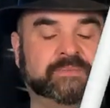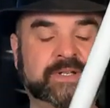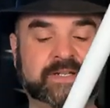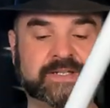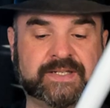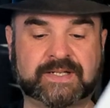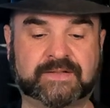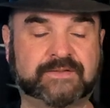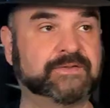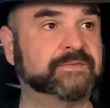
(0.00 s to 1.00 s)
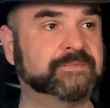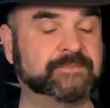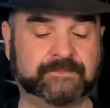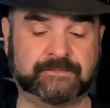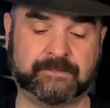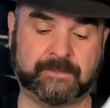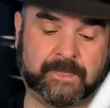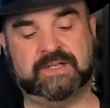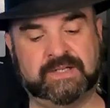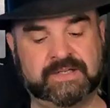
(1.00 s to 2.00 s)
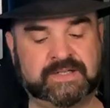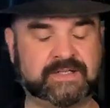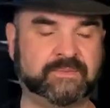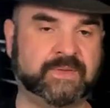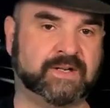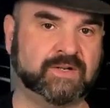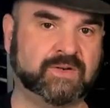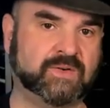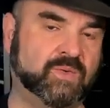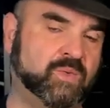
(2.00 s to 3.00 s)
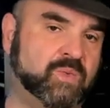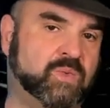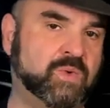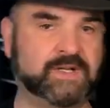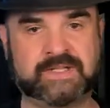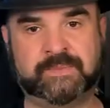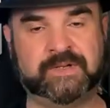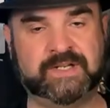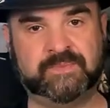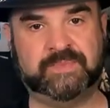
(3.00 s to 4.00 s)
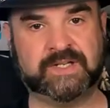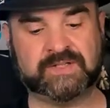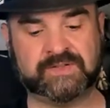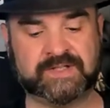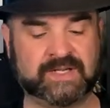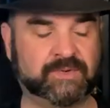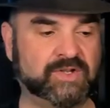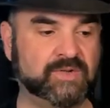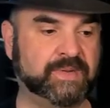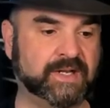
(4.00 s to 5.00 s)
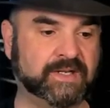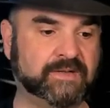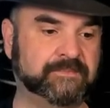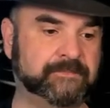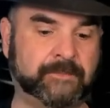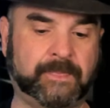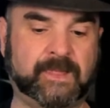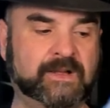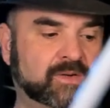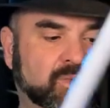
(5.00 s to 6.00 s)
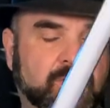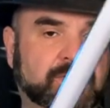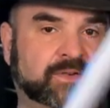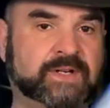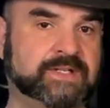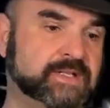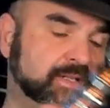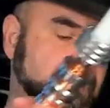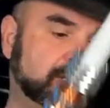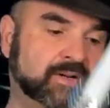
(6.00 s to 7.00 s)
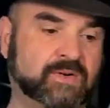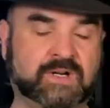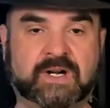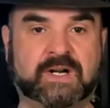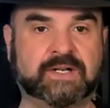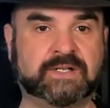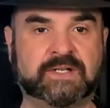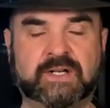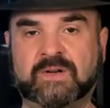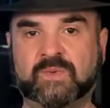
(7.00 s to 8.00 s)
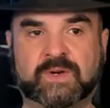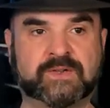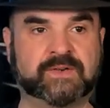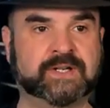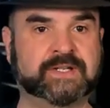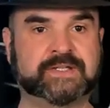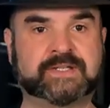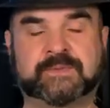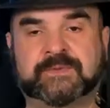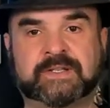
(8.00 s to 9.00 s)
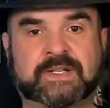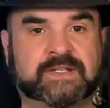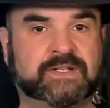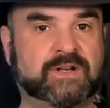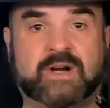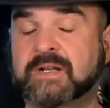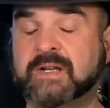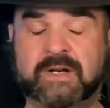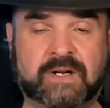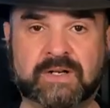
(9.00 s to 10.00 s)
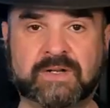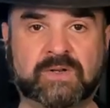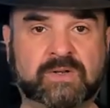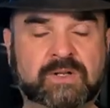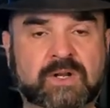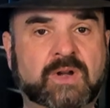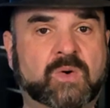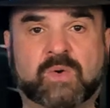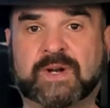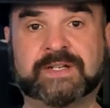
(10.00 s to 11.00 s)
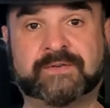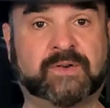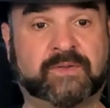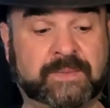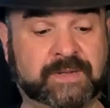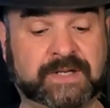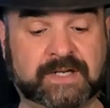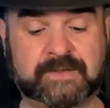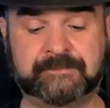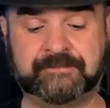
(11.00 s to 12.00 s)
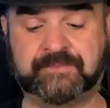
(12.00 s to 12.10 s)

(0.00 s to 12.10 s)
the blade itself. It doesn't matter what type of Neopixel saber you pick, whether it's LEIA or ORGANA, whether it is something that's non-canonical or a different replica,